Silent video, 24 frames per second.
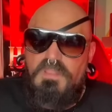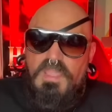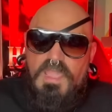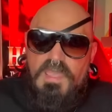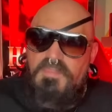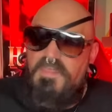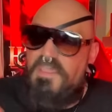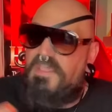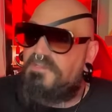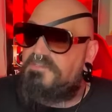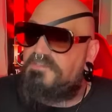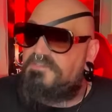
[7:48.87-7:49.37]
I
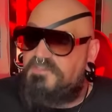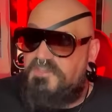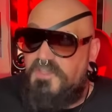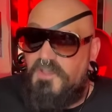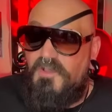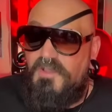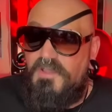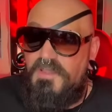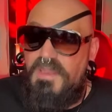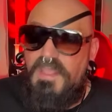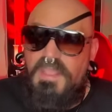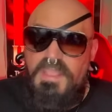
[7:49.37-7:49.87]
think it's
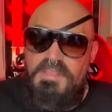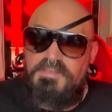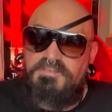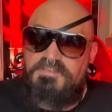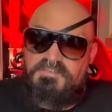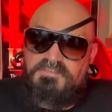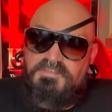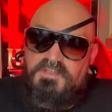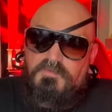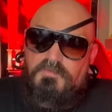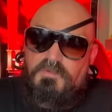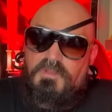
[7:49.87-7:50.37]
good. It
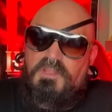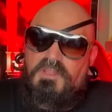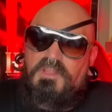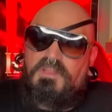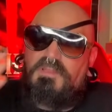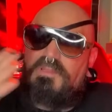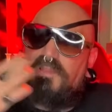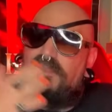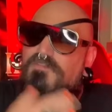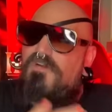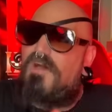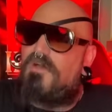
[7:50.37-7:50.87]
doesn't really
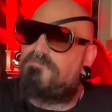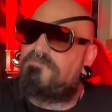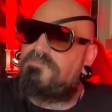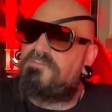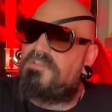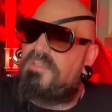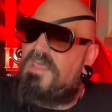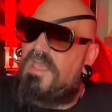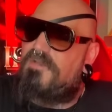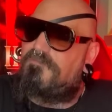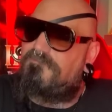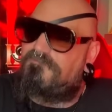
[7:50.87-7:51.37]
live up to
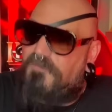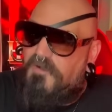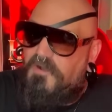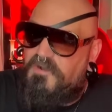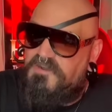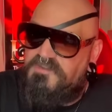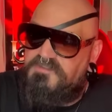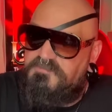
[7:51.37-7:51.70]
that first